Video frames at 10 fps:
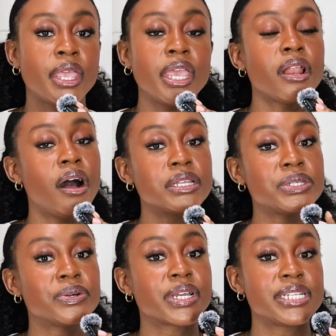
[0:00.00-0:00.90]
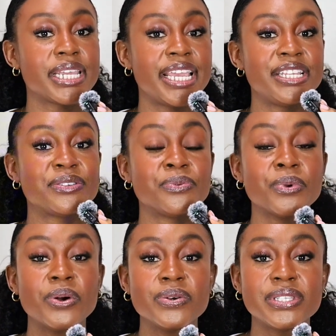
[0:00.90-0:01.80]
It also contains
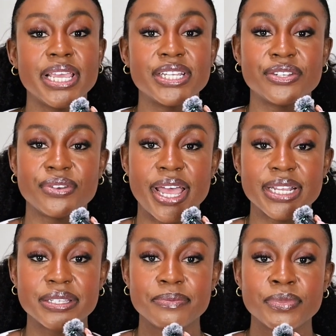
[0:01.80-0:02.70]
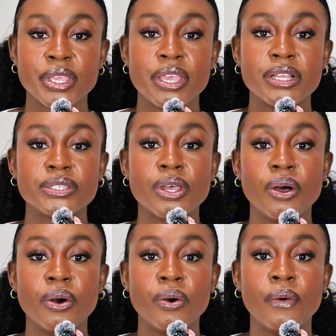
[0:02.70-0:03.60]
rose extract.
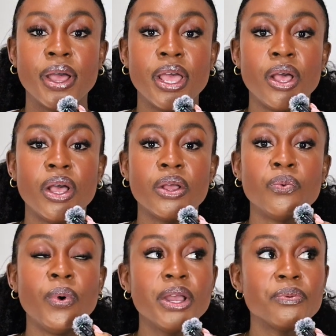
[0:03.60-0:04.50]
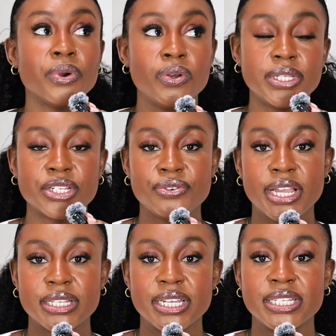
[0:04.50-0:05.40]
So what rose
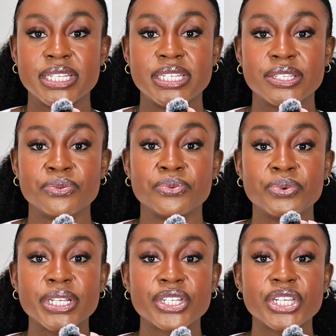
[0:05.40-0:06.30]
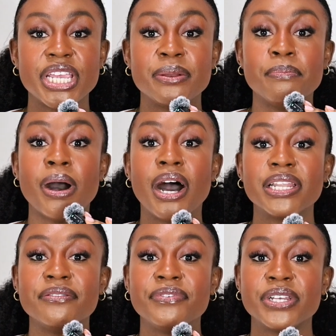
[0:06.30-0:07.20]
extract does is rich in
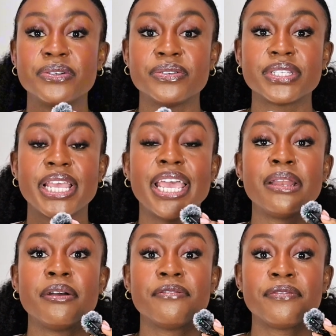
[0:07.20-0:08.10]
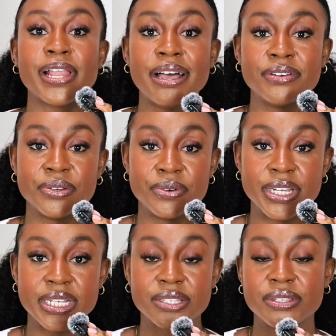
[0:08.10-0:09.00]
polyphenols and
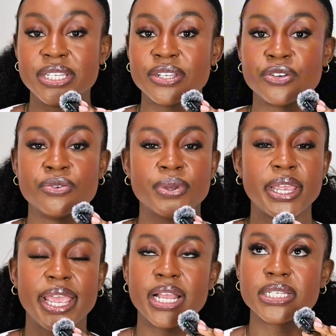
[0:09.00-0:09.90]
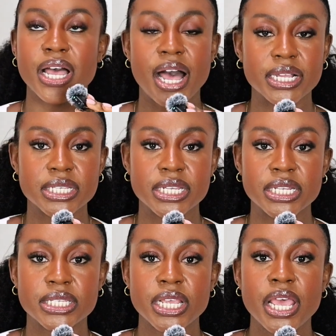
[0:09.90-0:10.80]
flavonoids. So these are great
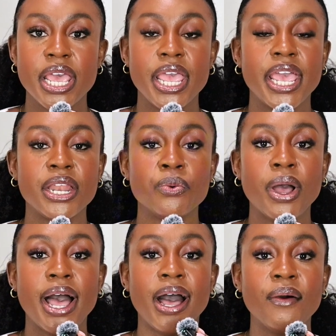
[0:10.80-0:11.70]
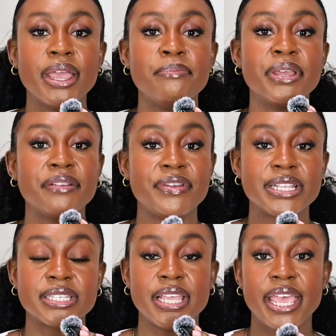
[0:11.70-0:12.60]
antioxidants. And how it
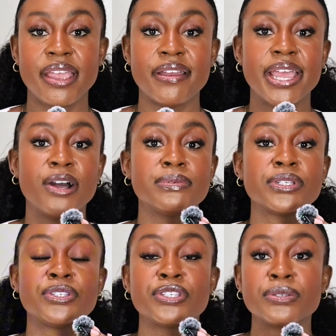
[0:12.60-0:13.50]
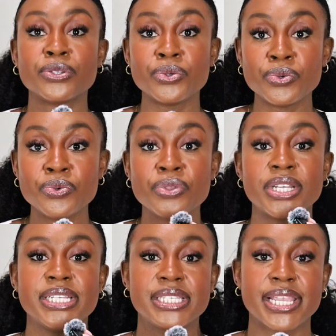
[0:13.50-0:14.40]
benefits the hair, it helps to
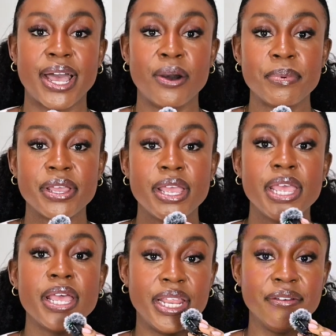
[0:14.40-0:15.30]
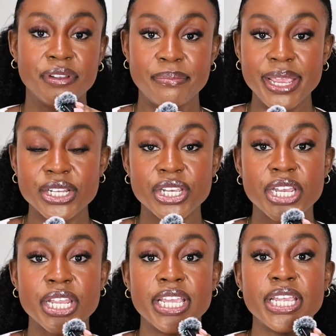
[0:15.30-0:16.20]
soothe the scalp and inflammation.
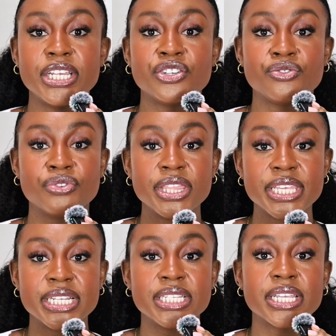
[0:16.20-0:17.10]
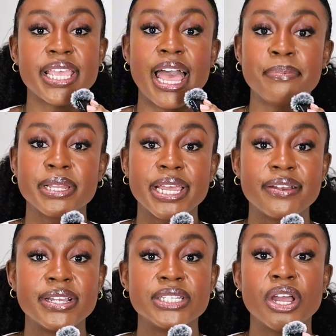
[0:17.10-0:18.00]
It strengthens
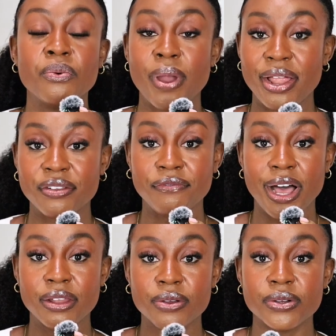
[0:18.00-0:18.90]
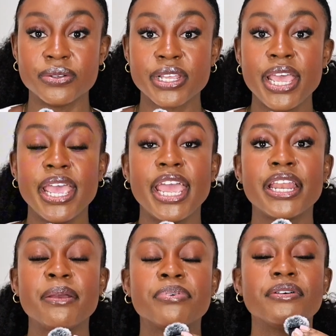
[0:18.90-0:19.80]
capillaries around the follicles,
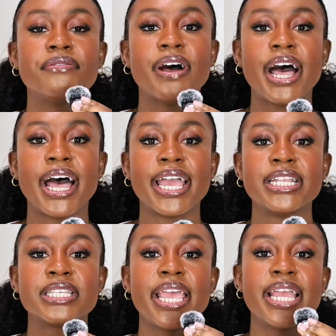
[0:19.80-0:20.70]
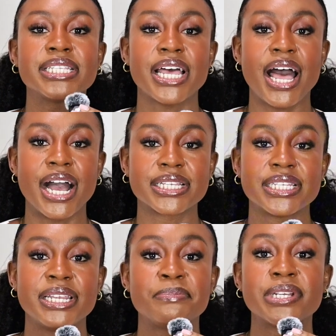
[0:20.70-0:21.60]
and it provides
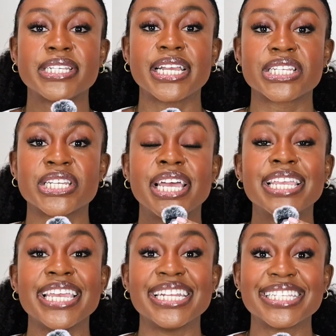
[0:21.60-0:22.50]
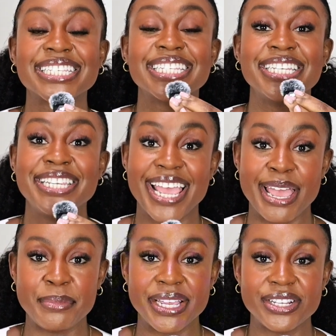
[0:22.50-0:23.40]
antioxidant protection against the
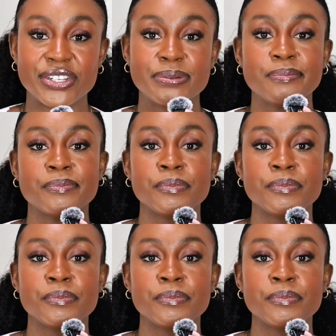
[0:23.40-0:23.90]
damage,